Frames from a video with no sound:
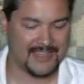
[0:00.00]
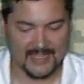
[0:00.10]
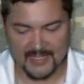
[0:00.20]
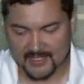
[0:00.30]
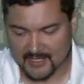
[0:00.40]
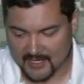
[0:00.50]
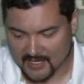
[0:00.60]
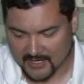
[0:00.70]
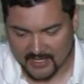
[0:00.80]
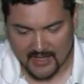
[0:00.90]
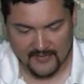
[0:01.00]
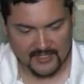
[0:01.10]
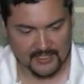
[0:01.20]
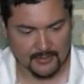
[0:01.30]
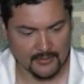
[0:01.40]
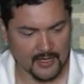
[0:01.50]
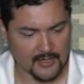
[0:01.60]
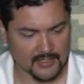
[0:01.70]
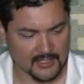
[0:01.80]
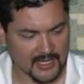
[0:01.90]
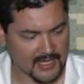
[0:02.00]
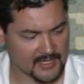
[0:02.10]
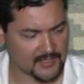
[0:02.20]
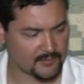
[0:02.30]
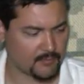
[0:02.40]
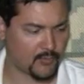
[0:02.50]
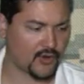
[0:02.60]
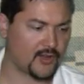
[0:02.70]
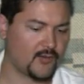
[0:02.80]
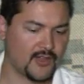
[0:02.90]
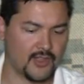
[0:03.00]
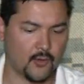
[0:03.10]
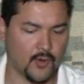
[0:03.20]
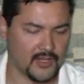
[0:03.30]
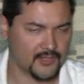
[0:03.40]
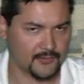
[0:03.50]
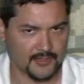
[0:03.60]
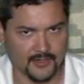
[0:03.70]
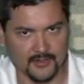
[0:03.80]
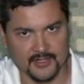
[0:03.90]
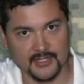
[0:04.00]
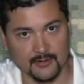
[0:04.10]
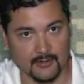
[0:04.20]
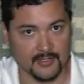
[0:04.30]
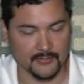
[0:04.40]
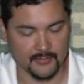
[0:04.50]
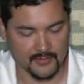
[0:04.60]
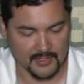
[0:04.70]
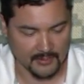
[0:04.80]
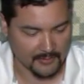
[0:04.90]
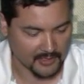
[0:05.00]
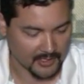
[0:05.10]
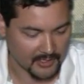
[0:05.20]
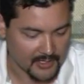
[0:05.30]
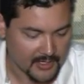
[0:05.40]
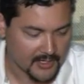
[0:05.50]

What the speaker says: is the FS2000 has probably one of the quickest return to zeros I've ever seen with a gun.